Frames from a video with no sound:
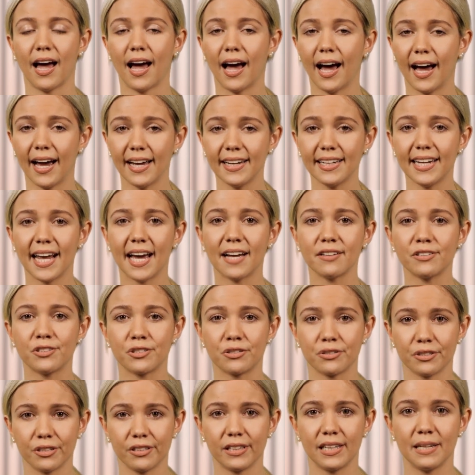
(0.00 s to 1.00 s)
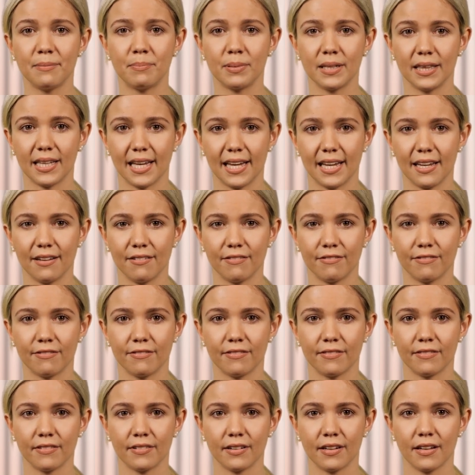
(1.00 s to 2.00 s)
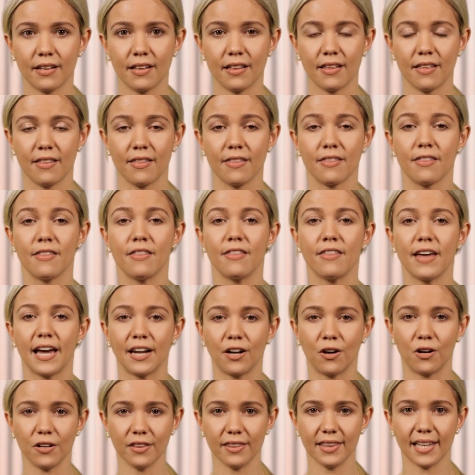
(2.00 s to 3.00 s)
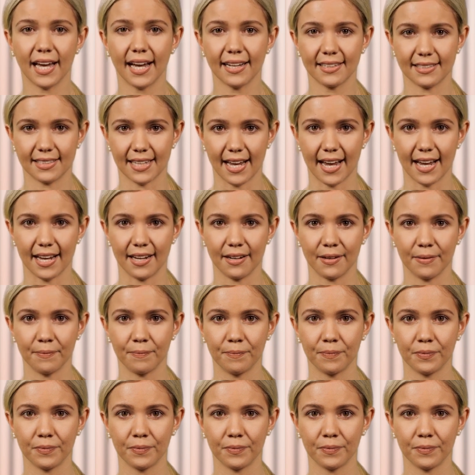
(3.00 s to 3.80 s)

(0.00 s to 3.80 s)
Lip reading: I now truly believe that on that day,